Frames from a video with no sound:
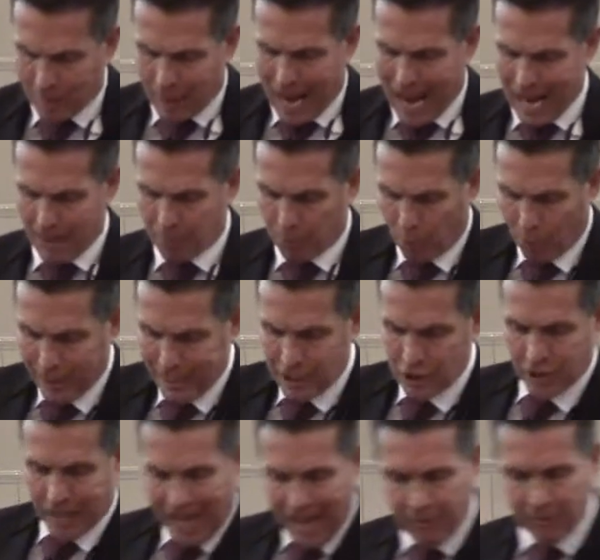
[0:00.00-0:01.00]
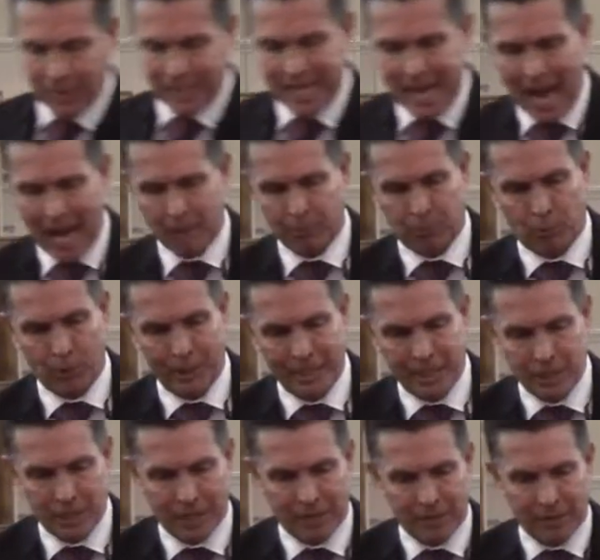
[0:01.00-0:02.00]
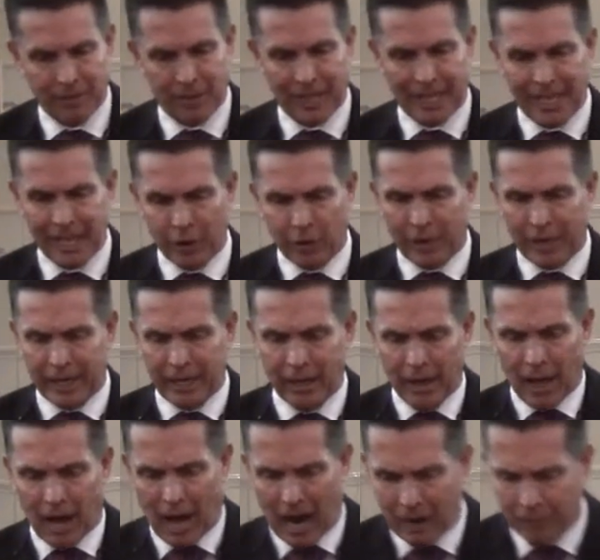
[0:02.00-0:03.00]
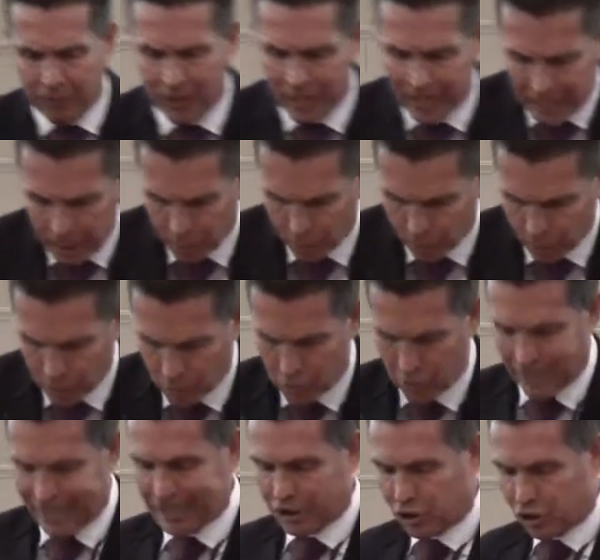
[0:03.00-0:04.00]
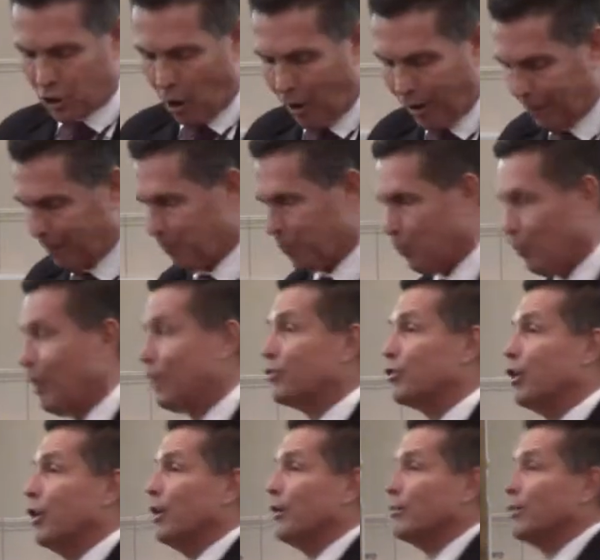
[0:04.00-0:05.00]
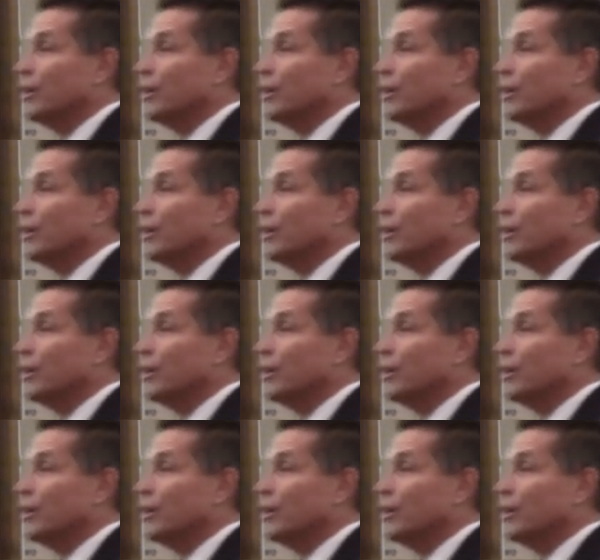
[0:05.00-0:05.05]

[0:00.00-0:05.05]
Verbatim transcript: high priest, the heavenly high priest, and then the hearing of the Hebrews. So let's start with the